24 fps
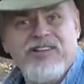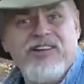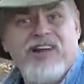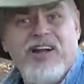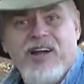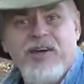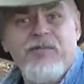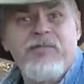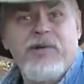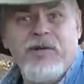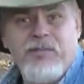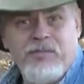
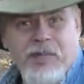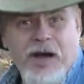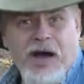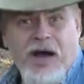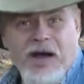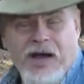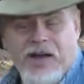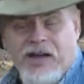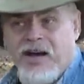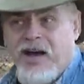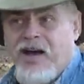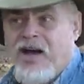sleeping
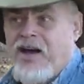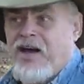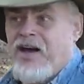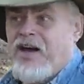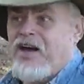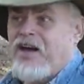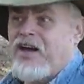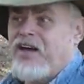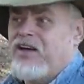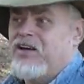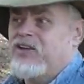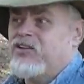bag.
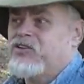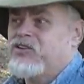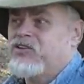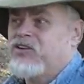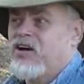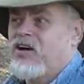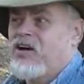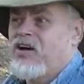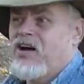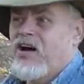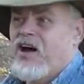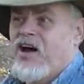It's
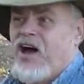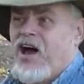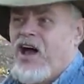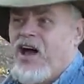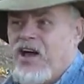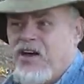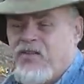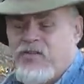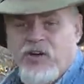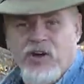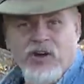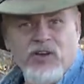
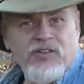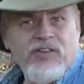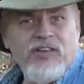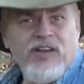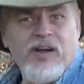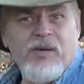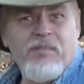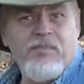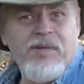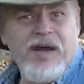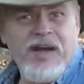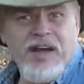heavier
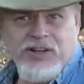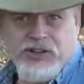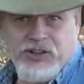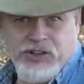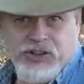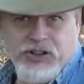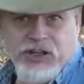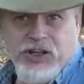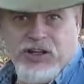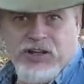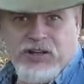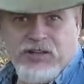than a bed
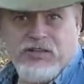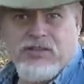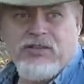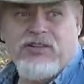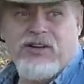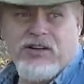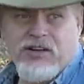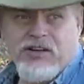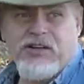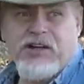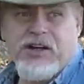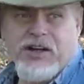sheet,
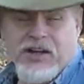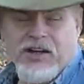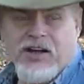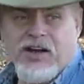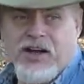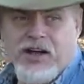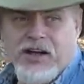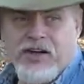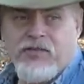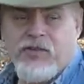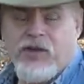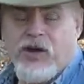good deal
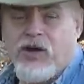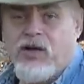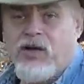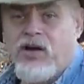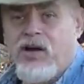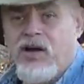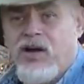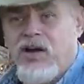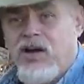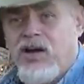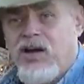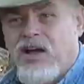heavier.
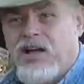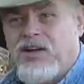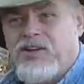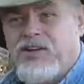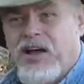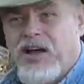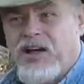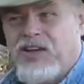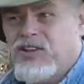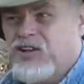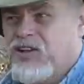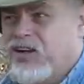It's
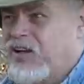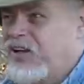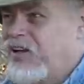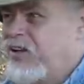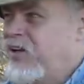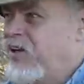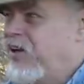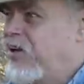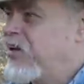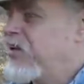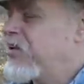actually